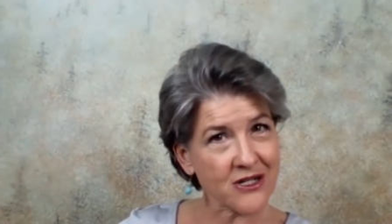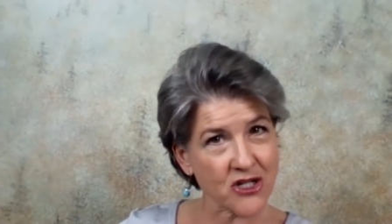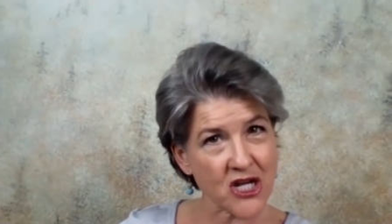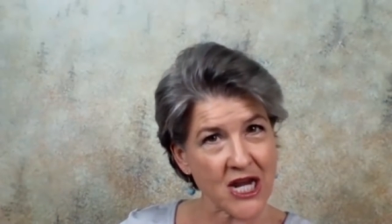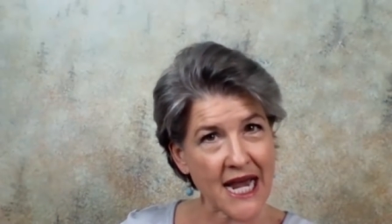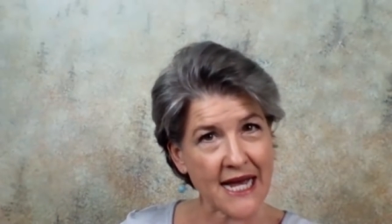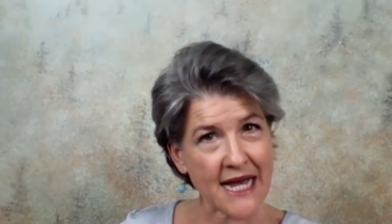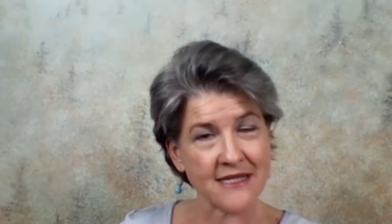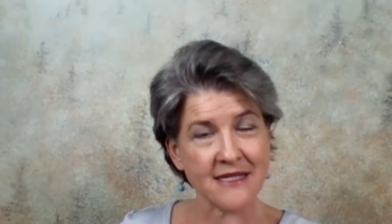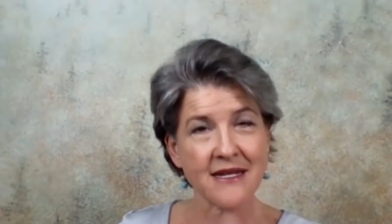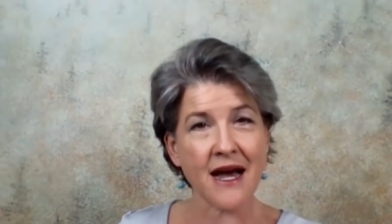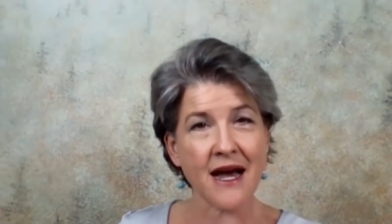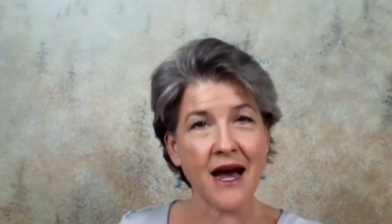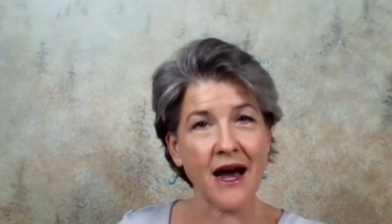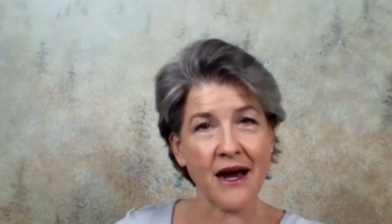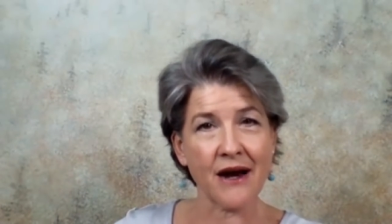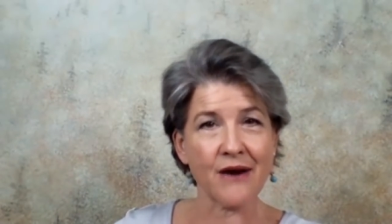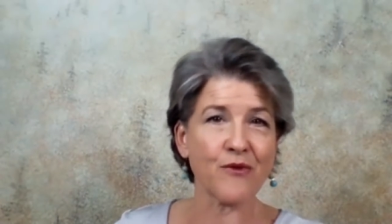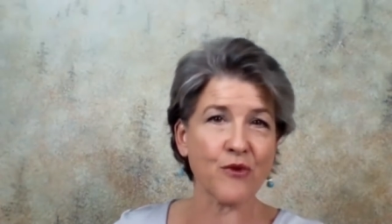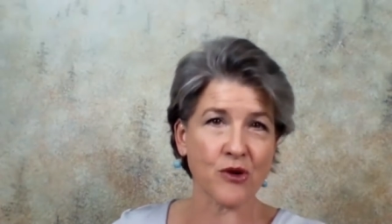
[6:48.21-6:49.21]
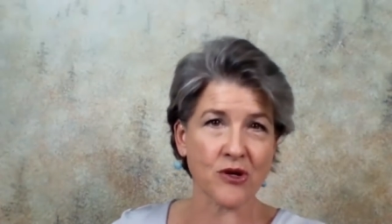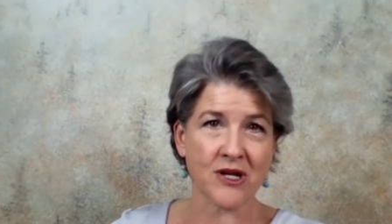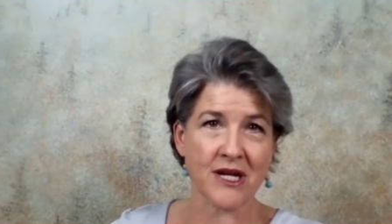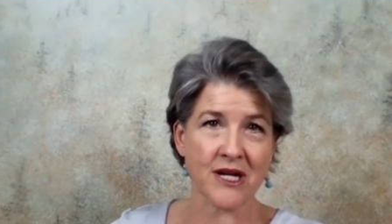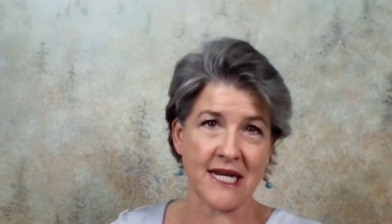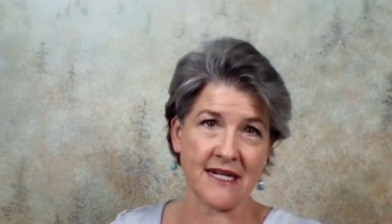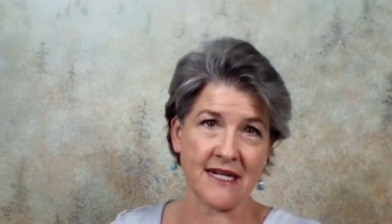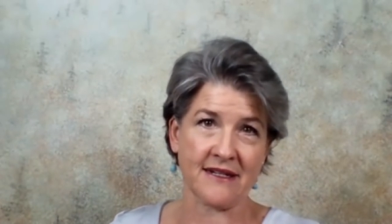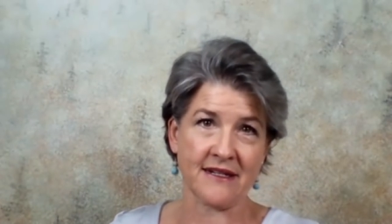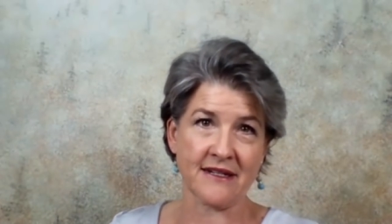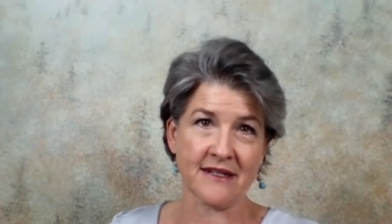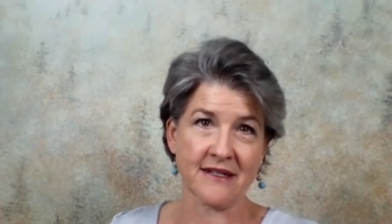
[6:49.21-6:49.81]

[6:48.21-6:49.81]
chance of working.